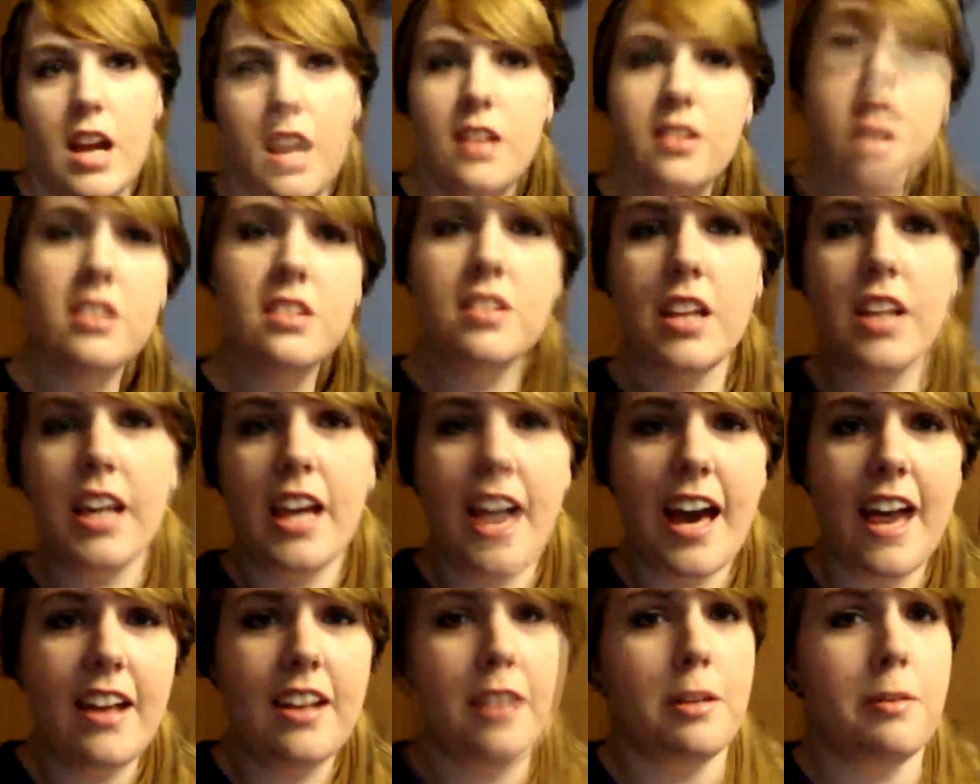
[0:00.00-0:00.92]
And then they
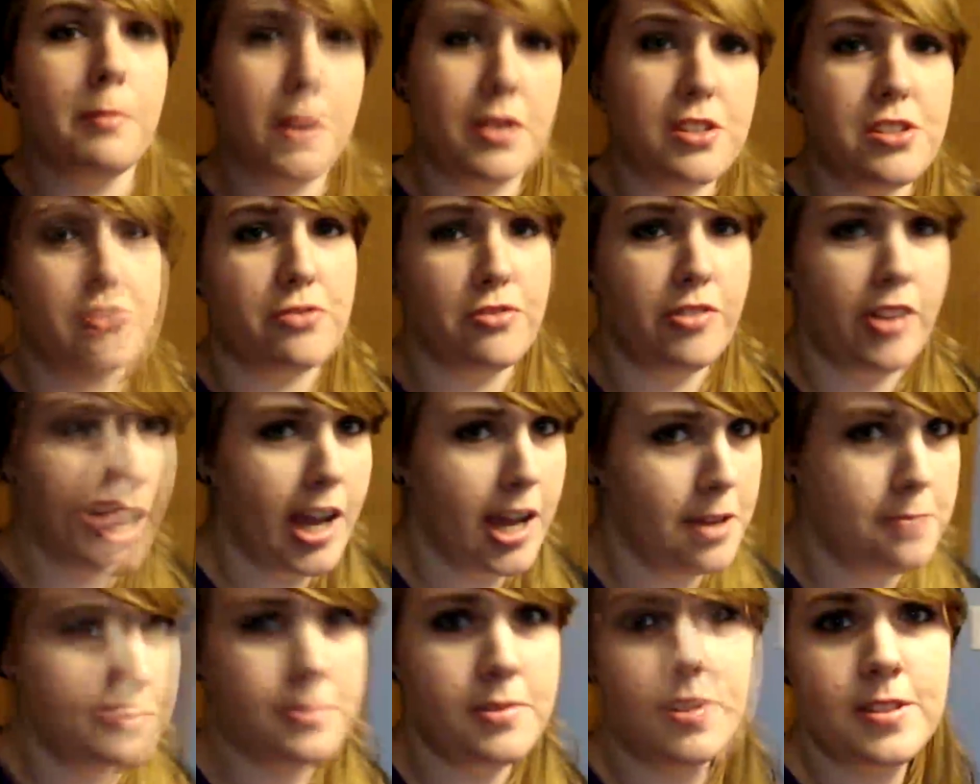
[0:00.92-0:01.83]
add in Busta
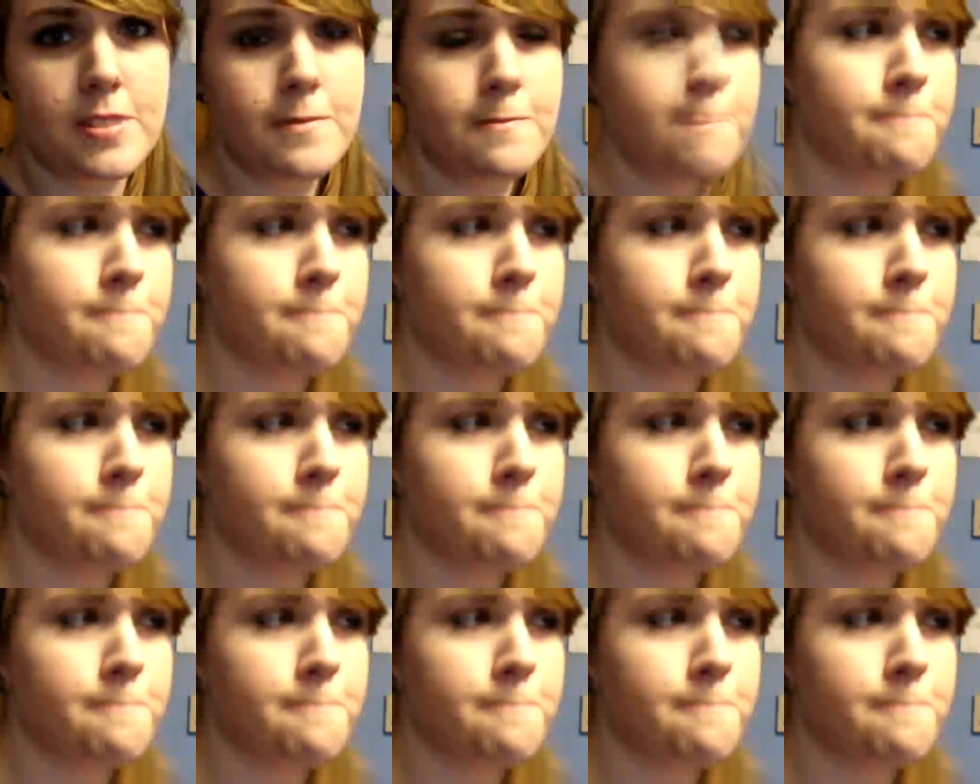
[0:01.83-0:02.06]
Rhymes.